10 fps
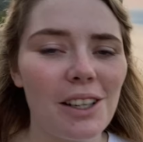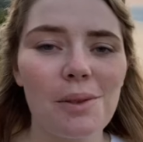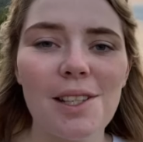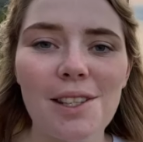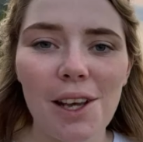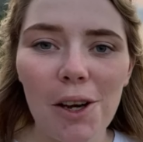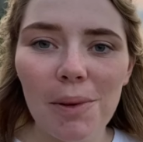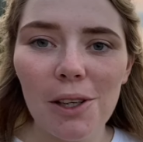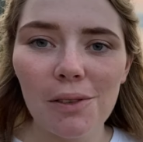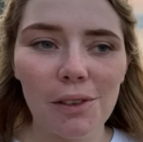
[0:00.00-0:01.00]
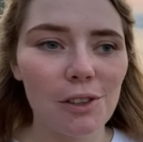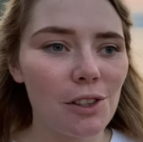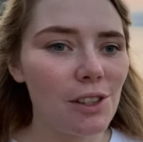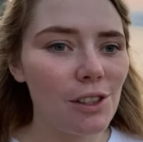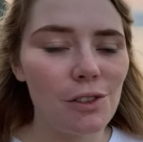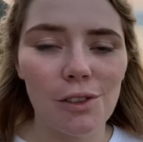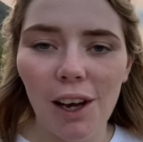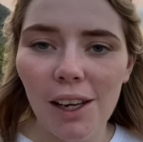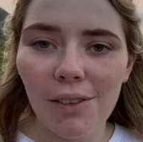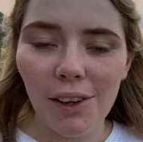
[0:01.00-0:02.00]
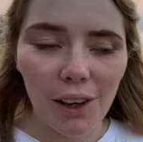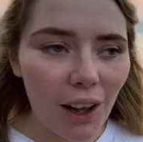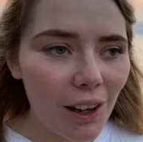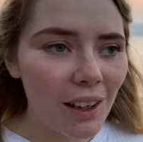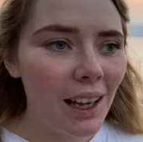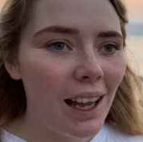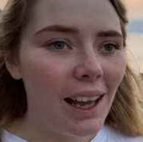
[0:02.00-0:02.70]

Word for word: It was so beautiful just to drive along